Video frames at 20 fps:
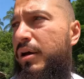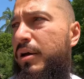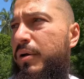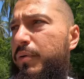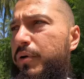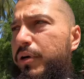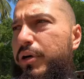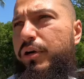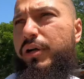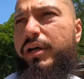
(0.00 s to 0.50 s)

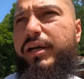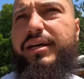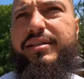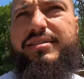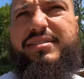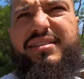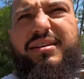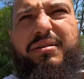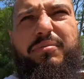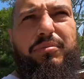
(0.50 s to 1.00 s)
We're gonna get
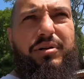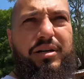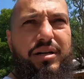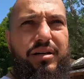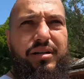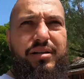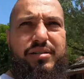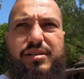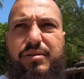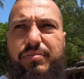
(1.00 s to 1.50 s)

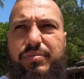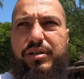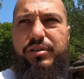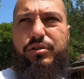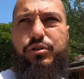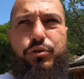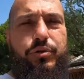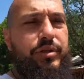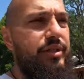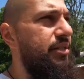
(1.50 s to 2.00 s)
something
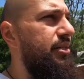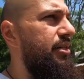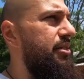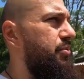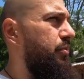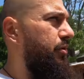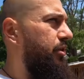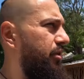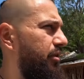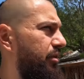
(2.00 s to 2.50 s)
to eat as
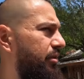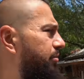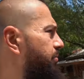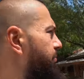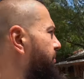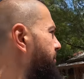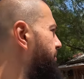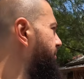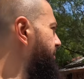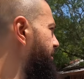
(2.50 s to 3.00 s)
well,
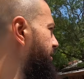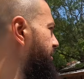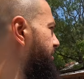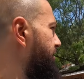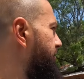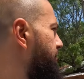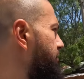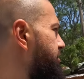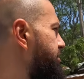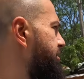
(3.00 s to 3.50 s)
maybe
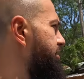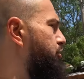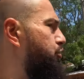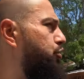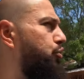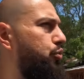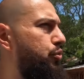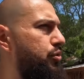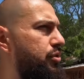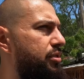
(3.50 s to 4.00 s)
with the
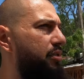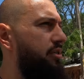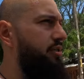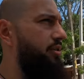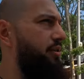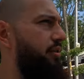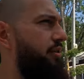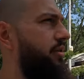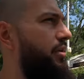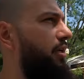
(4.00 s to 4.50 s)
juice.
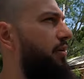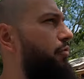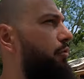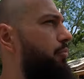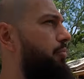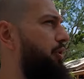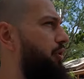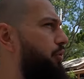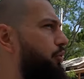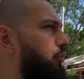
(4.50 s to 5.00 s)
That would
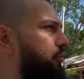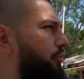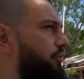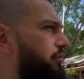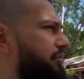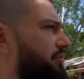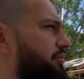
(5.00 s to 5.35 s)
be cool.